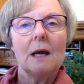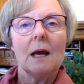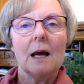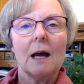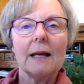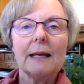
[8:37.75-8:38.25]

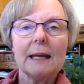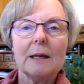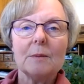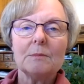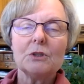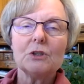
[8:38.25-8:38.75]
I
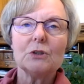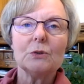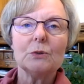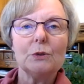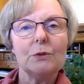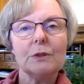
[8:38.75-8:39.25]
came to
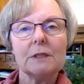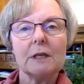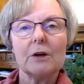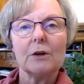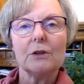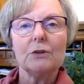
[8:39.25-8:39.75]

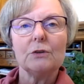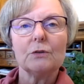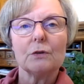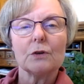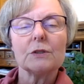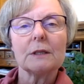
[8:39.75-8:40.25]
Unitarian
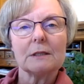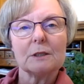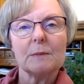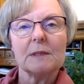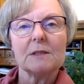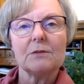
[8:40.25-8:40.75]

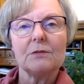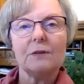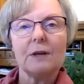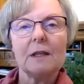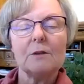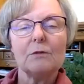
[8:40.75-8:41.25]
Universalism as a
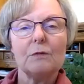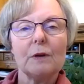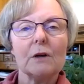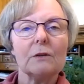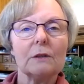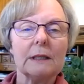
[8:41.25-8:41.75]
faith
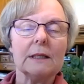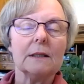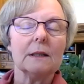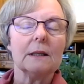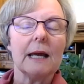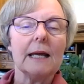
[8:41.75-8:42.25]
fairly
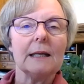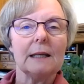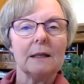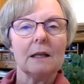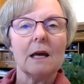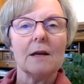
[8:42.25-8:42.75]
late
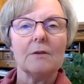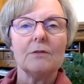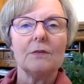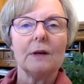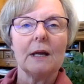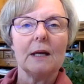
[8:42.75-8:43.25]
in life,
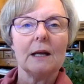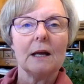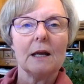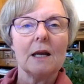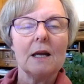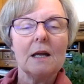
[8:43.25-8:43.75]
and
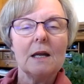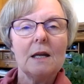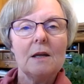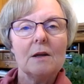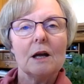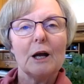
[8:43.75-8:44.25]
I
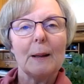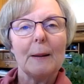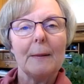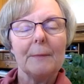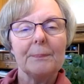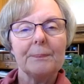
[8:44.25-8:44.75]

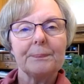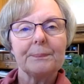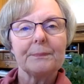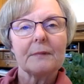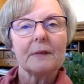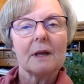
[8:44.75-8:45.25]
um,
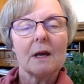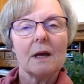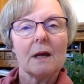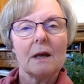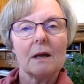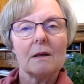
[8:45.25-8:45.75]

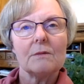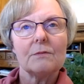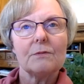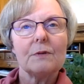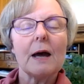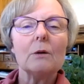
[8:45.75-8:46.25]
uh,
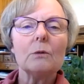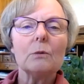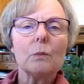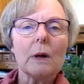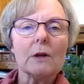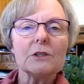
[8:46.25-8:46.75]
found
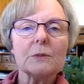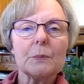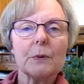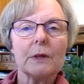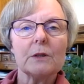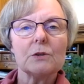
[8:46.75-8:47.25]

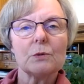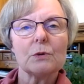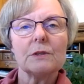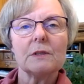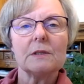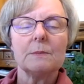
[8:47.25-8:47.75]
Wellspring
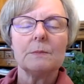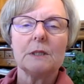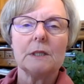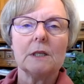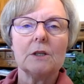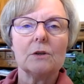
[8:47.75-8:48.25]
sources in
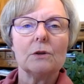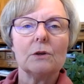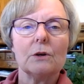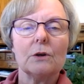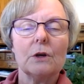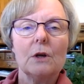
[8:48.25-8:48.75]

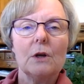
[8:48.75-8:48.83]
particular